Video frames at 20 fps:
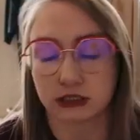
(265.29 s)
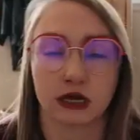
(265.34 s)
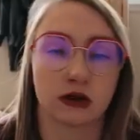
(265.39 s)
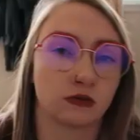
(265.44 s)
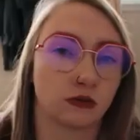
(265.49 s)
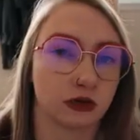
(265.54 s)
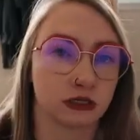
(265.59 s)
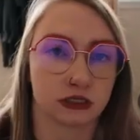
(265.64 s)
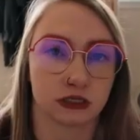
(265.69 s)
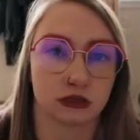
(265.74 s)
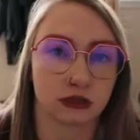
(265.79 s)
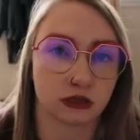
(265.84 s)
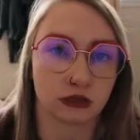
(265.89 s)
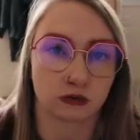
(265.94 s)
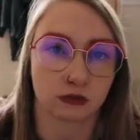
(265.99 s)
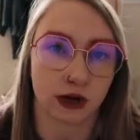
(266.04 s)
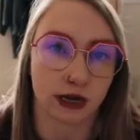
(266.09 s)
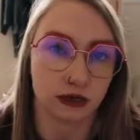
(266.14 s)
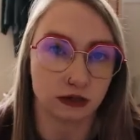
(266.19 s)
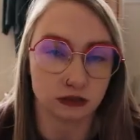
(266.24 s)
That wasn't
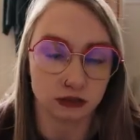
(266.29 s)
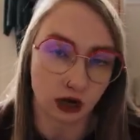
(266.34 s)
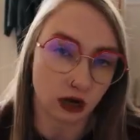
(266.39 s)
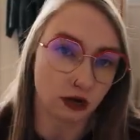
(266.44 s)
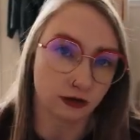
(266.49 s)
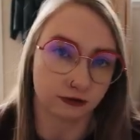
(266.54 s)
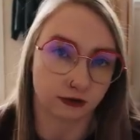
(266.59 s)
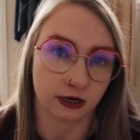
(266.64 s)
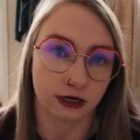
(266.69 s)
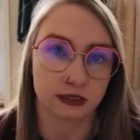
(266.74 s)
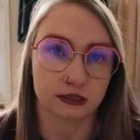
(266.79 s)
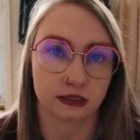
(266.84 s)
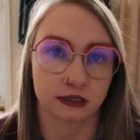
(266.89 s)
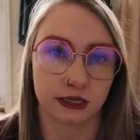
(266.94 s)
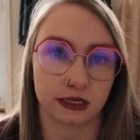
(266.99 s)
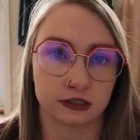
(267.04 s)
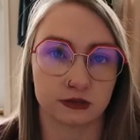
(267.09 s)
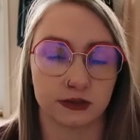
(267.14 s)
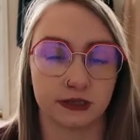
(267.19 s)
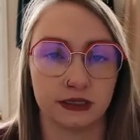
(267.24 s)
the right dog for us,
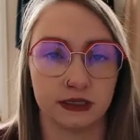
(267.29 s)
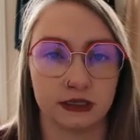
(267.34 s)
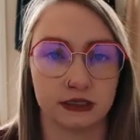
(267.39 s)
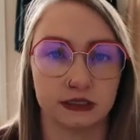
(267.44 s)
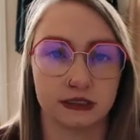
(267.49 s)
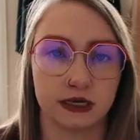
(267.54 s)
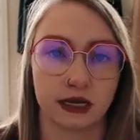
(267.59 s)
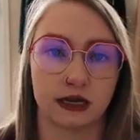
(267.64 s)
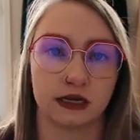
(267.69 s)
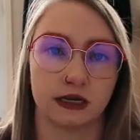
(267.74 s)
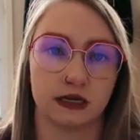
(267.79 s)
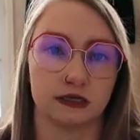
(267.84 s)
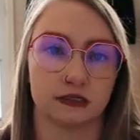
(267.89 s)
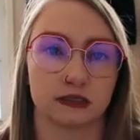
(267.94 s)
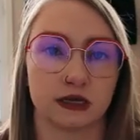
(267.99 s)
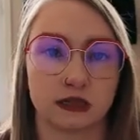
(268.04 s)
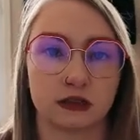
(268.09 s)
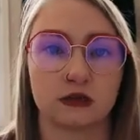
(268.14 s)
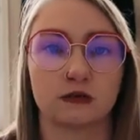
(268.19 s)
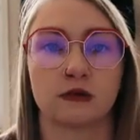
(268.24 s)
and that's what he had said. He
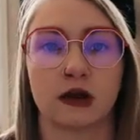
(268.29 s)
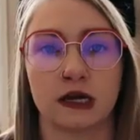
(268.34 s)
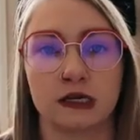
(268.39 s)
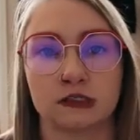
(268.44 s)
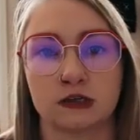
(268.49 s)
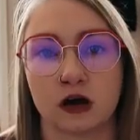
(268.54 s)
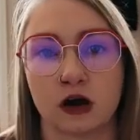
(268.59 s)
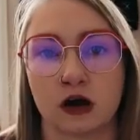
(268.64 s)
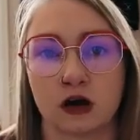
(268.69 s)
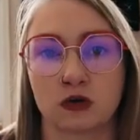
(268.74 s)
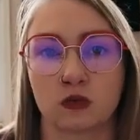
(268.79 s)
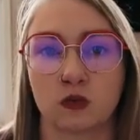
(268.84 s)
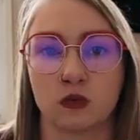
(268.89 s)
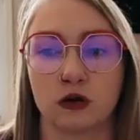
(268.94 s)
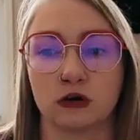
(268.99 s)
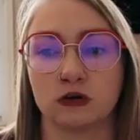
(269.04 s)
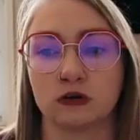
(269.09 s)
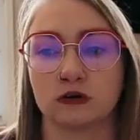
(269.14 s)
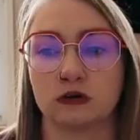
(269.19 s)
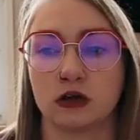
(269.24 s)
said the right dog
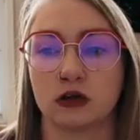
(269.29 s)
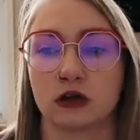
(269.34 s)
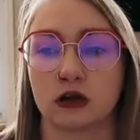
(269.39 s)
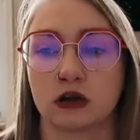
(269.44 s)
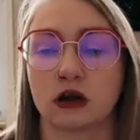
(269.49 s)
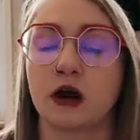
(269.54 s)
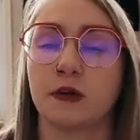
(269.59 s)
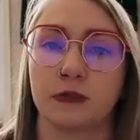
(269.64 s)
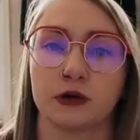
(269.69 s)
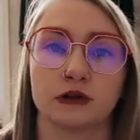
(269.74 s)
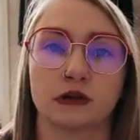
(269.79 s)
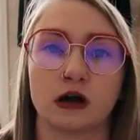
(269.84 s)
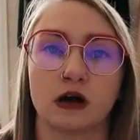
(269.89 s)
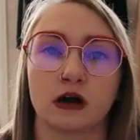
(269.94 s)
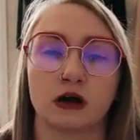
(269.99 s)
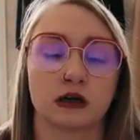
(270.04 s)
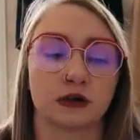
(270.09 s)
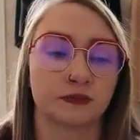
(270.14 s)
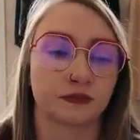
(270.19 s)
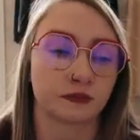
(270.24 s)
will come
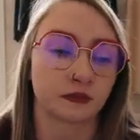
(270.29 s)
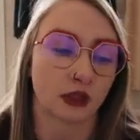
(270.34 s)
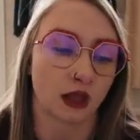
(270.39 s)
along.